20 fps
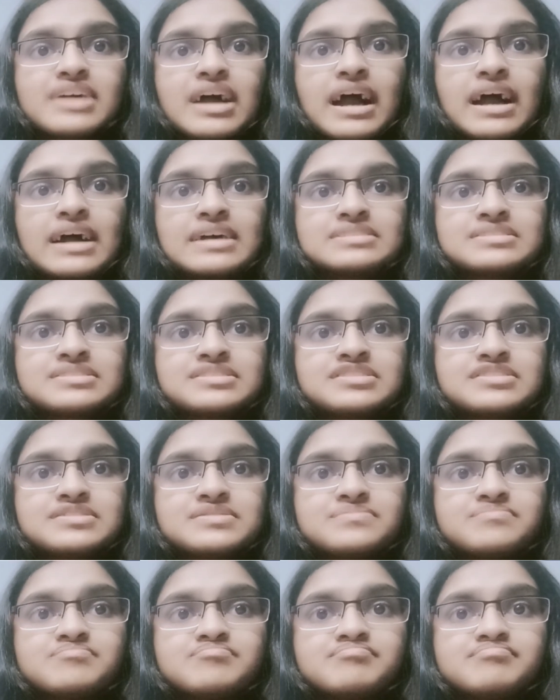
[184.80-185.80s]
as
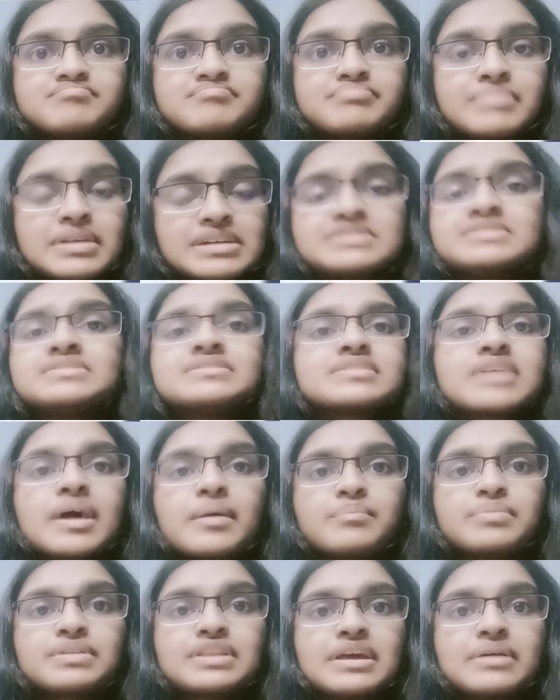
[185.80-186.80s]
Benson
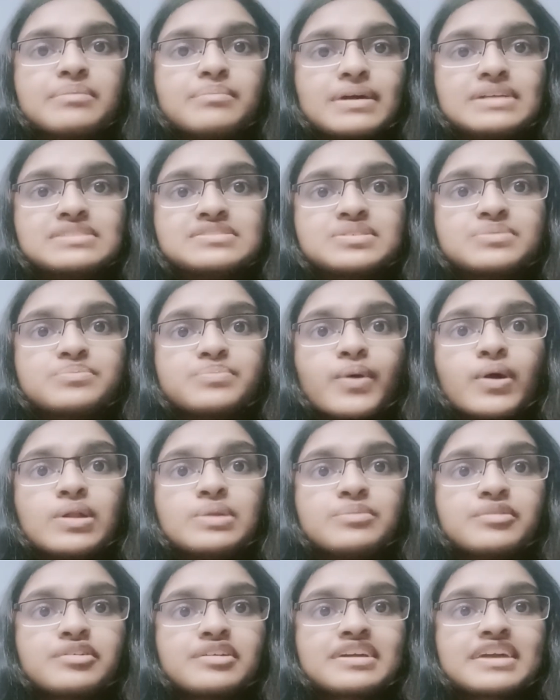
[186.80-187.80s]
Company and Benson
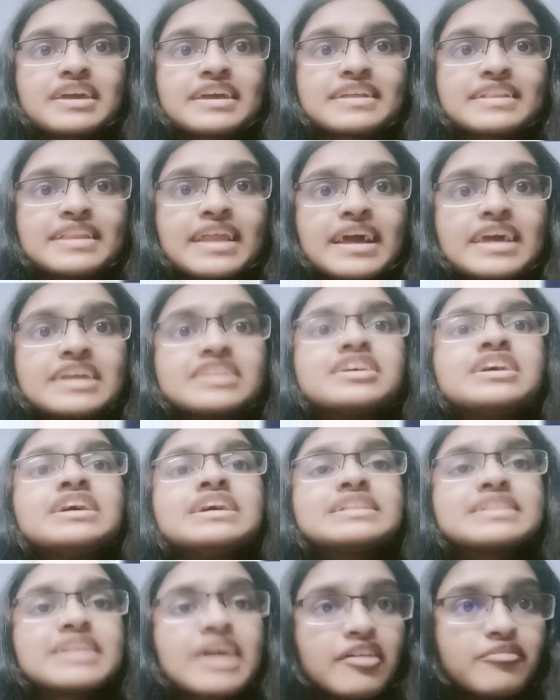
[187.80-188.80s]
Polymeric inclined,
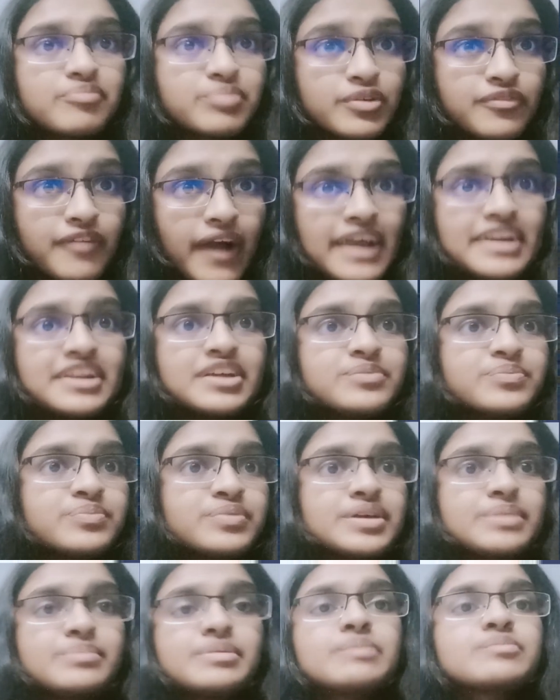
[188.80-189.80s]
they have provided
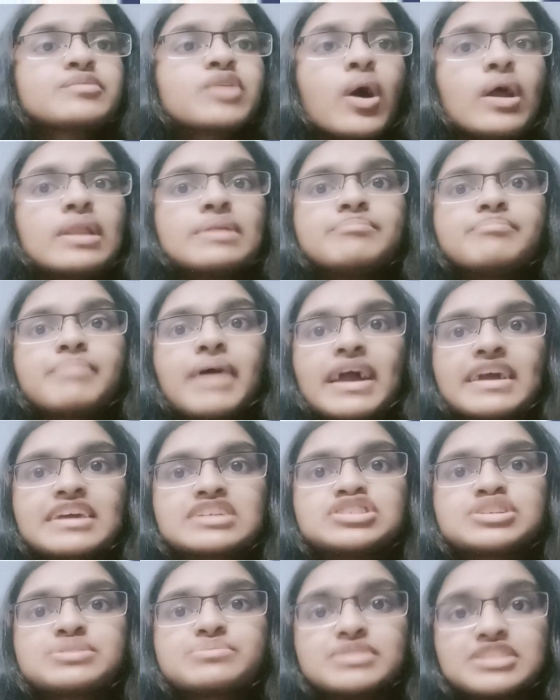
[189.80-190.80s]
premium column
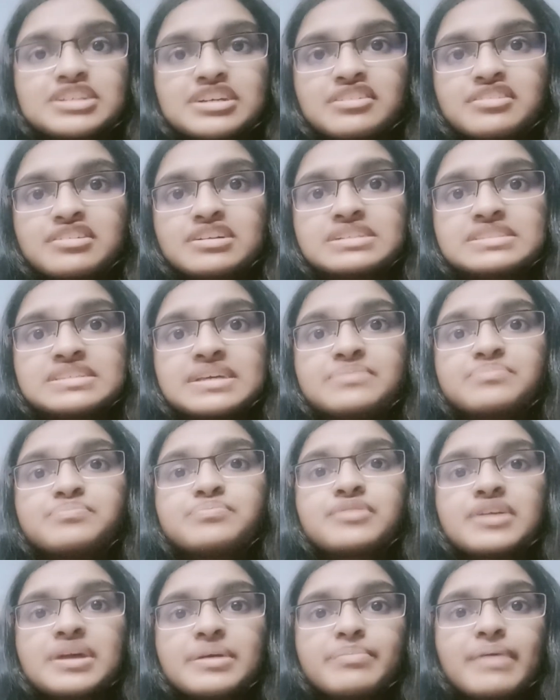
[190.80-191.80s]
packaging materials and
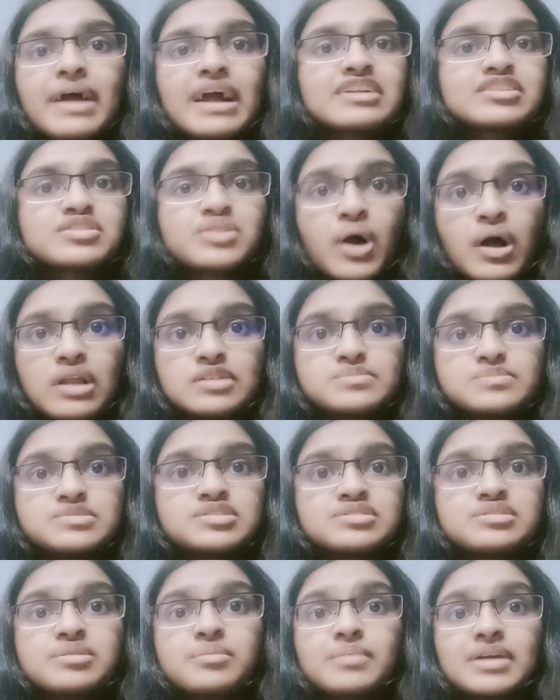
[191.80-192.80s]
pre-packed columns
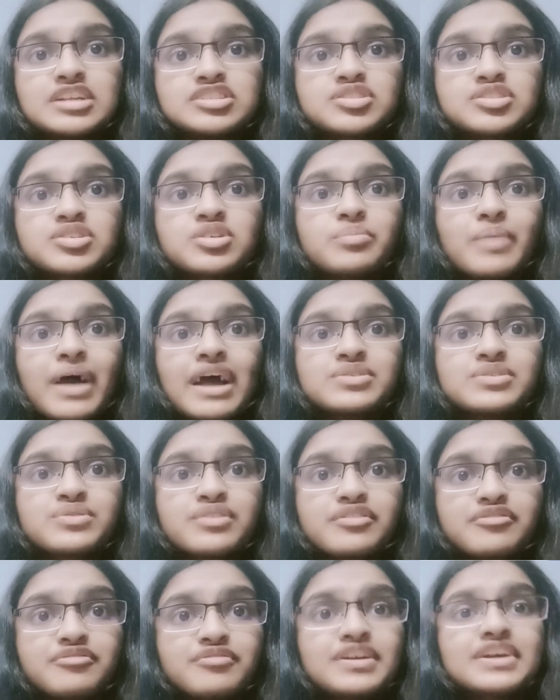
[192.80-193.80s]
to the major
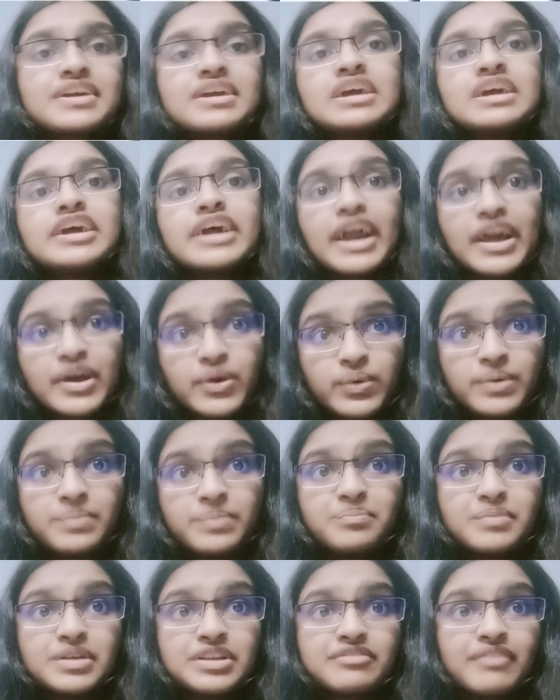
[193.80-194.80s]
chromatography
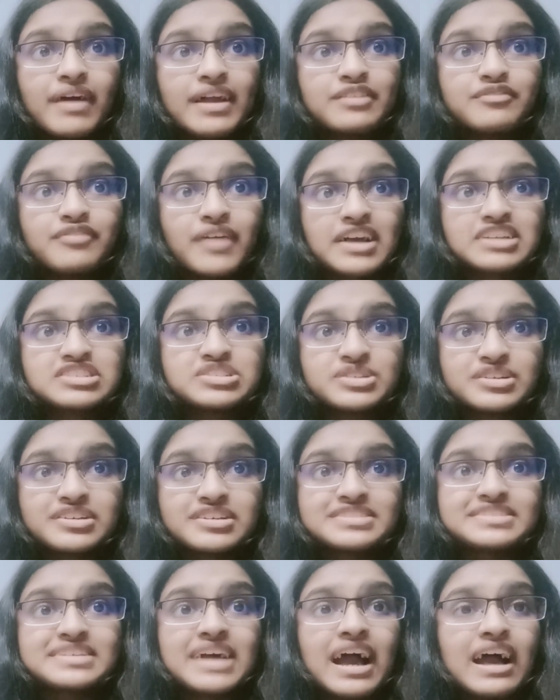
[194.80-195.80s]
equipment
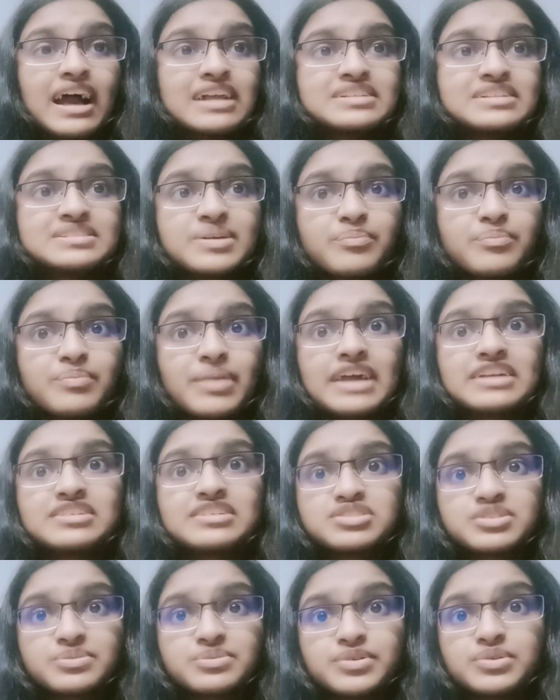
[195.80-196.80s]
manufacturers and supply
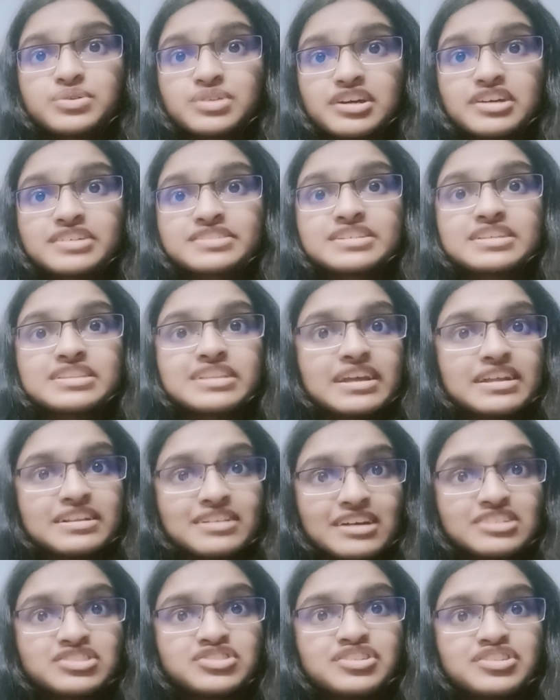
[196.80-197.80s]
distributors in the
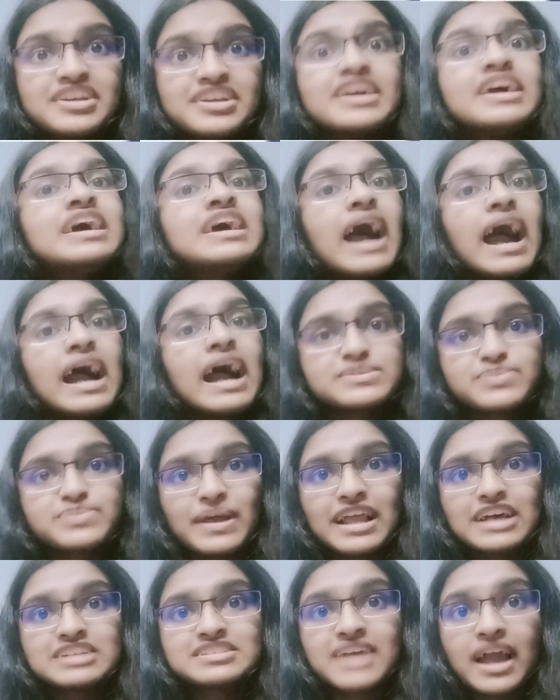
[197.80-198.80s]
industry, as
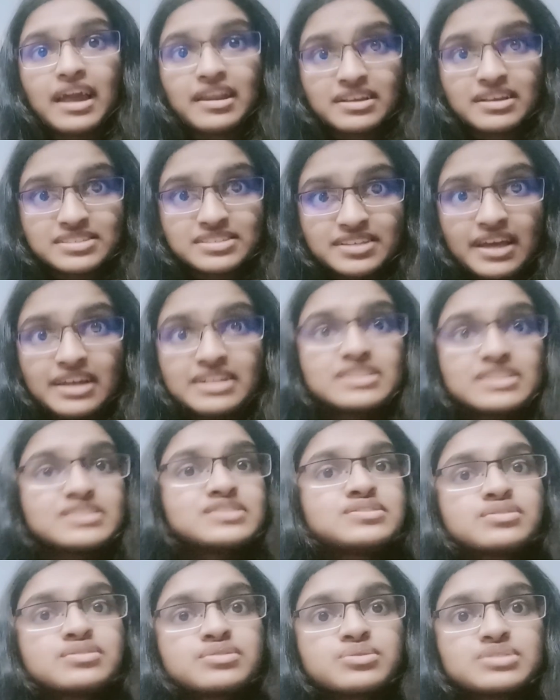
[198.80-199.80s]
well as direct
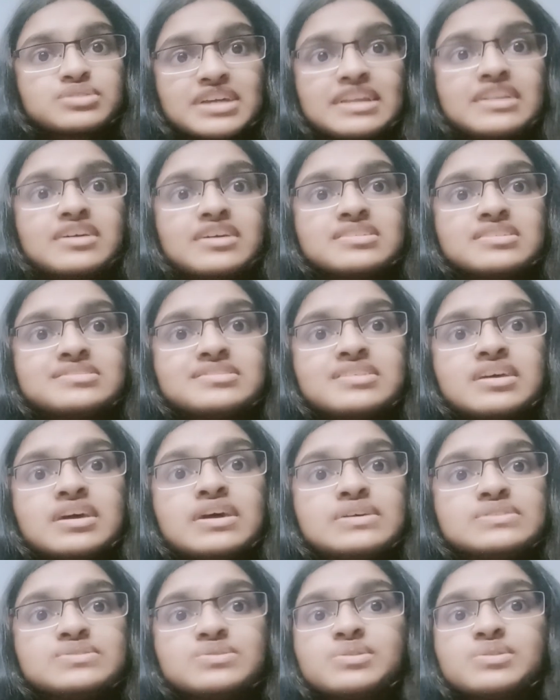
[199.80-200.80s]
sales through dealers.
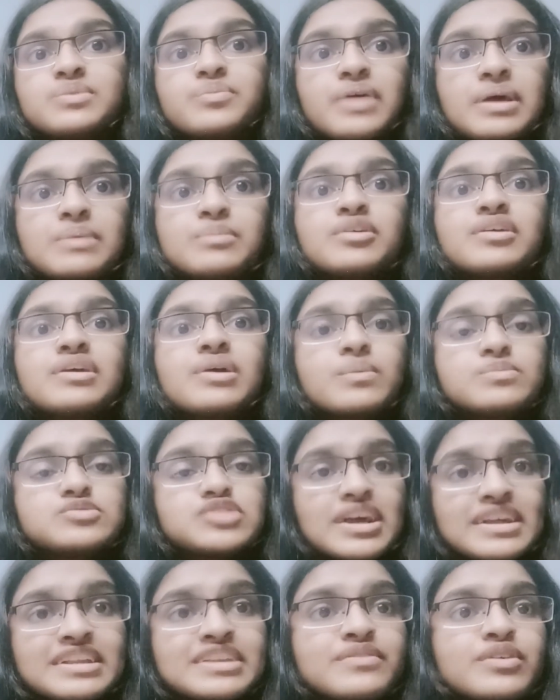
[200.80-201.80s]
So the primary
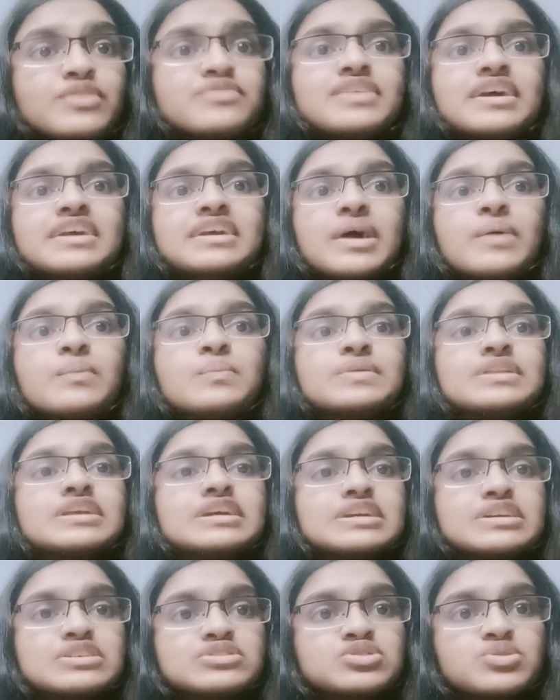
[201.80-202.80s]
objective of their
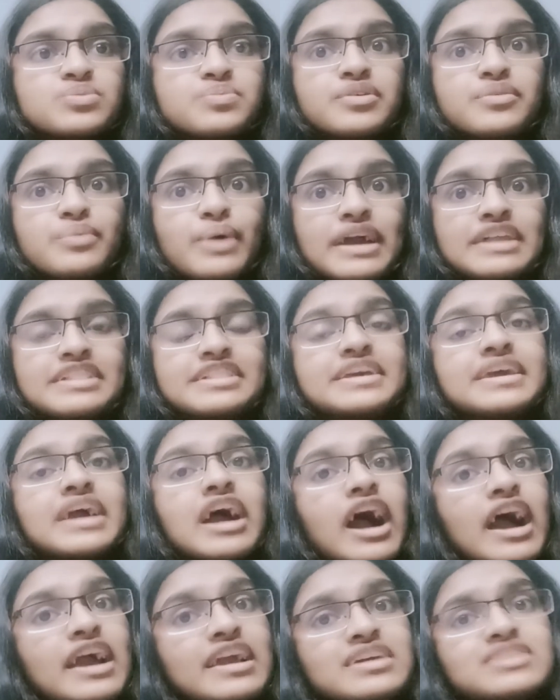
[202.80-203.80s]
company is to provide the
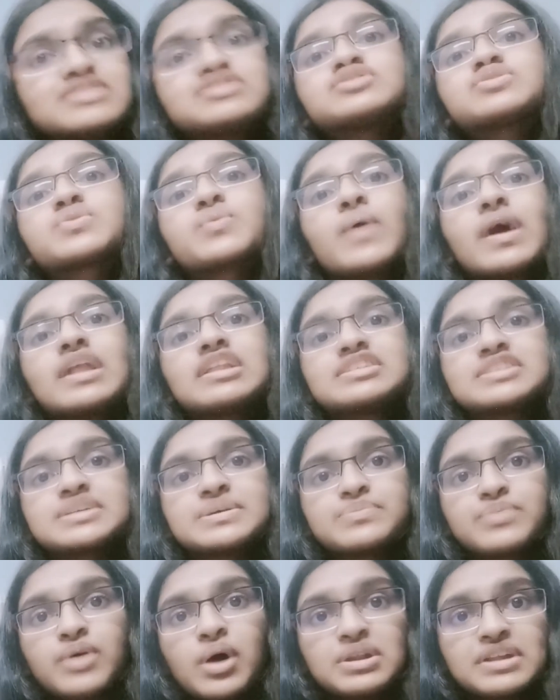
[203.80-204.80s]
highest
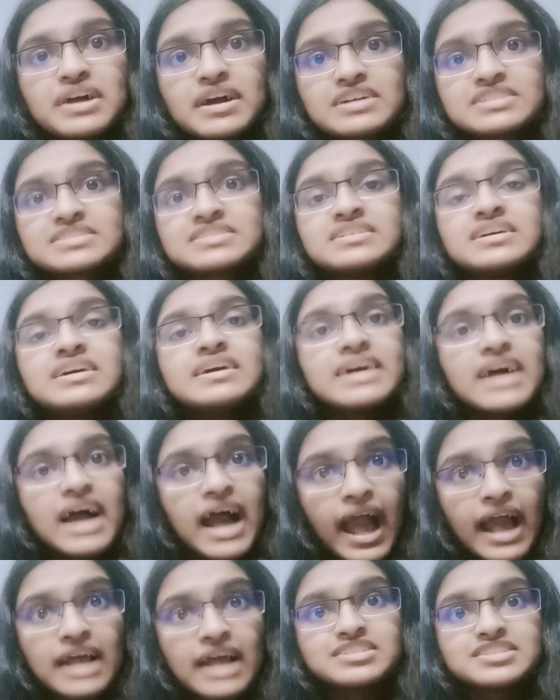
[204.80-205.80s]
quality products
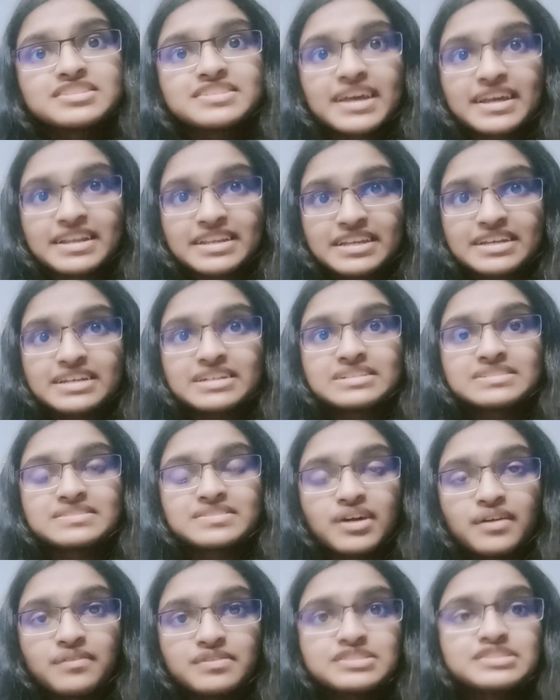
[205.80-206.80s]
and technical
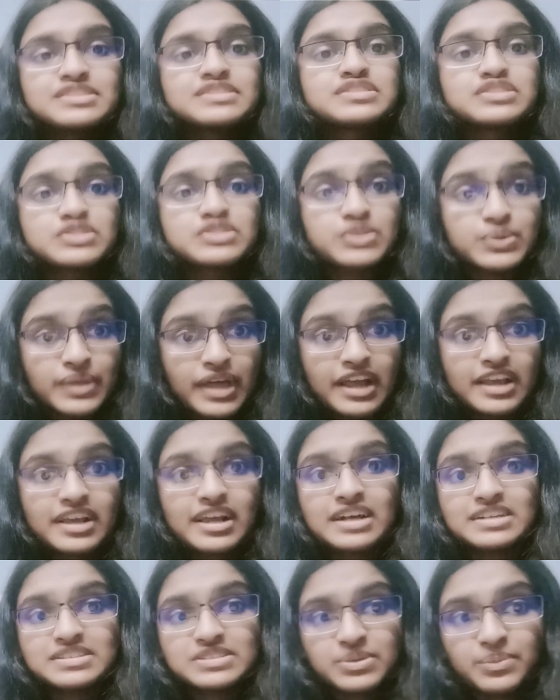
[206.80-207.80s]
services to their
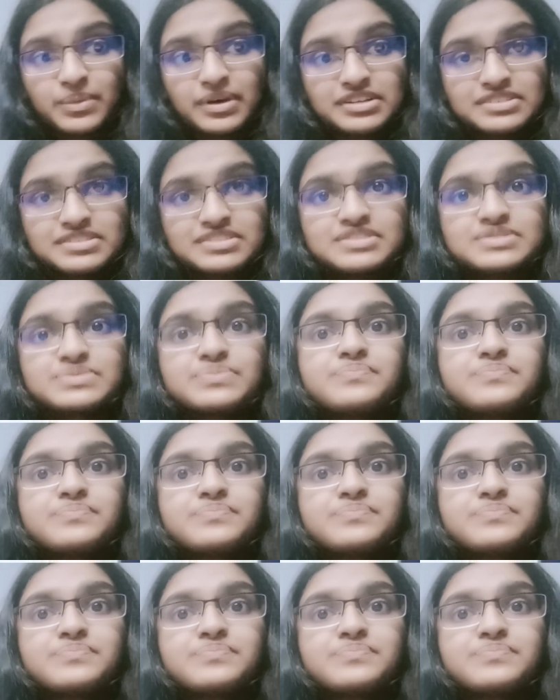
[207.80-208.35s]
customers.